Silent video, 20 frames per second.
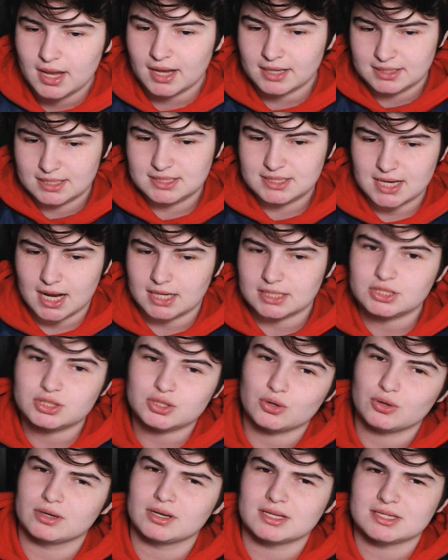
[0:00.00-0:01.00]

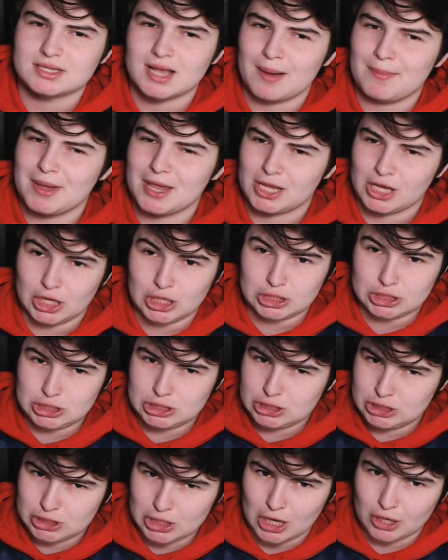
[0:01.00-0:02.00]
Testosterone does not make
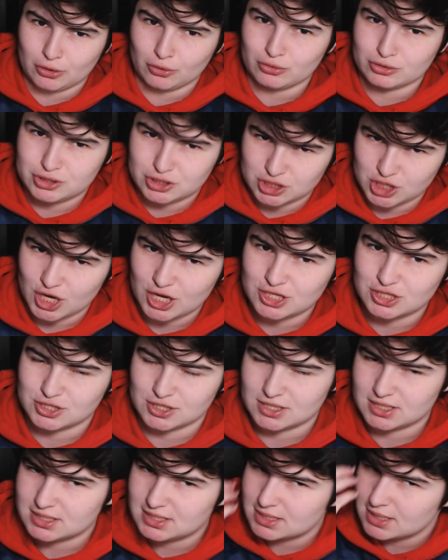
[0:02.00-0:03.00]
subtle
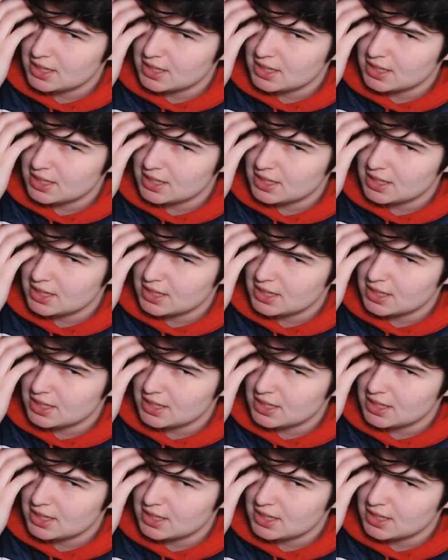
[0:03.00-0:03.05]
changes.